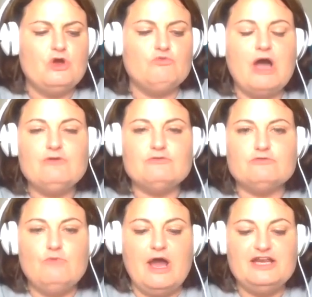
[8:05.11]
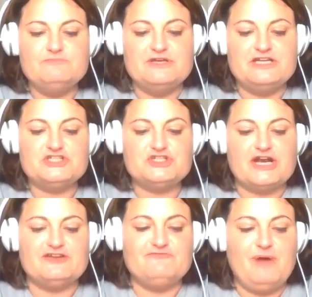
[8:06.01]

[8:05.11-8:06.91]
What administrative